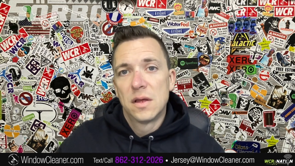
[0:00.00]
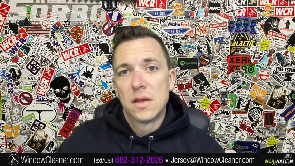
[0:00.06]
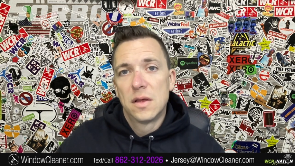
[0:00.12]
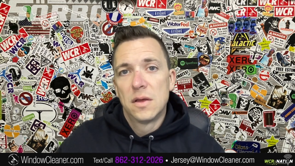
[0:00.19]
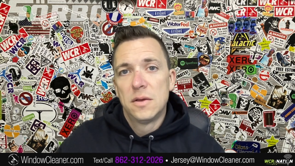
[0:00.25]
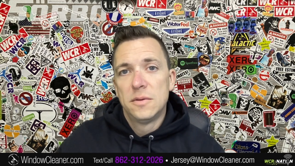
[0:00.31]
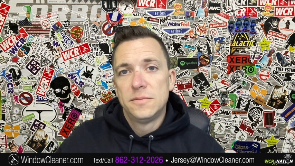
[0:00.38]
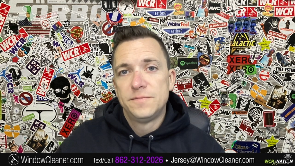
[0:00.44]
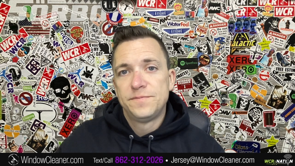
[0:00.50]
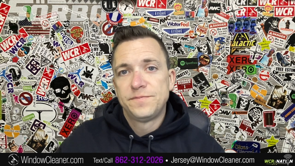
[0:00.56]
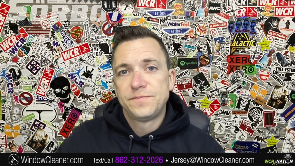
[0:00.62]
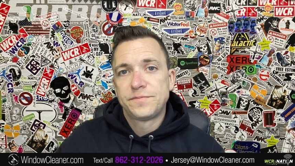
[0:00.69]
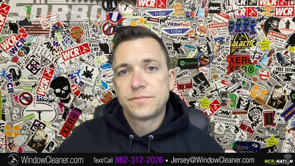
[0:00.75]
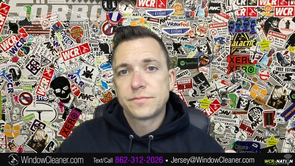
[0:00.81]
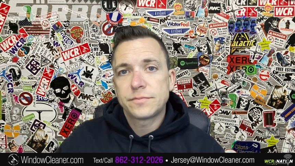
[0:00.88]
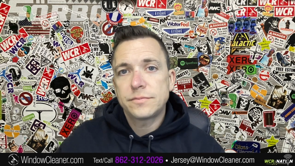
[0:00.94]

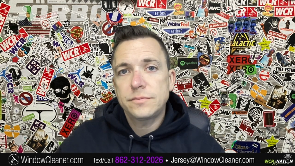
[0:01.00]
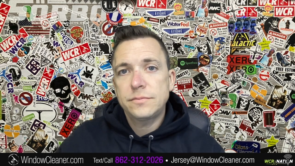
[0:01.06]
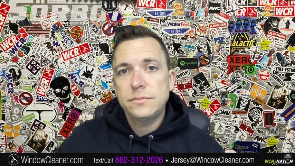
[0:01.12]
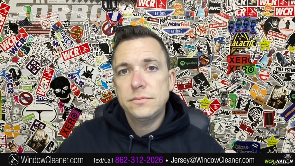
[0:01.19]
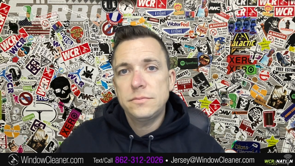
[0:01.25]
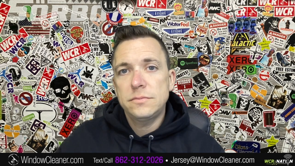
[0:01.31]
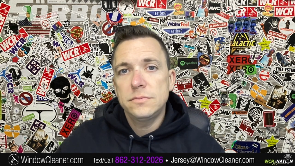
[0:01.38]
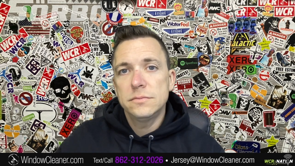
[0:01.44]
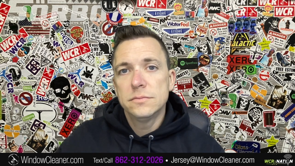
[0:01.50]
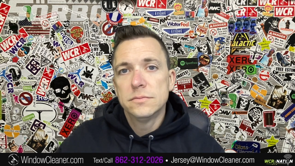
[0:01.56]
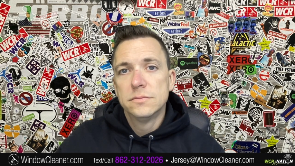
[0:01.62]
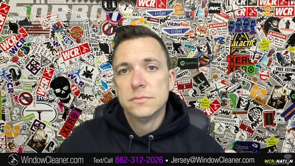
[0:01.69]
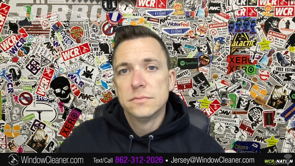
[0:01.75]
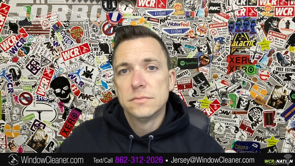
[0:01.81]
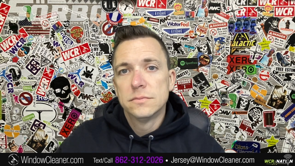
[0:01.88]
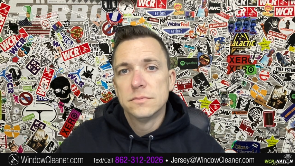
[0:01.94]

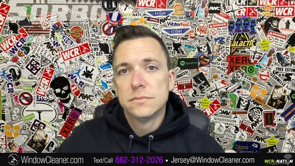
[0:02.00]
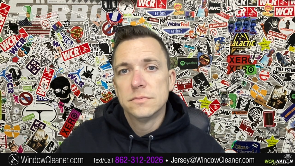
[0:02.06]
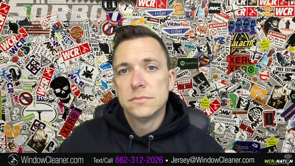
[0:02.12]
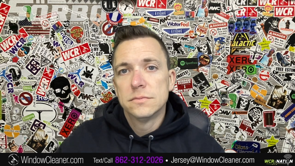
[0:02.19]
[no speech]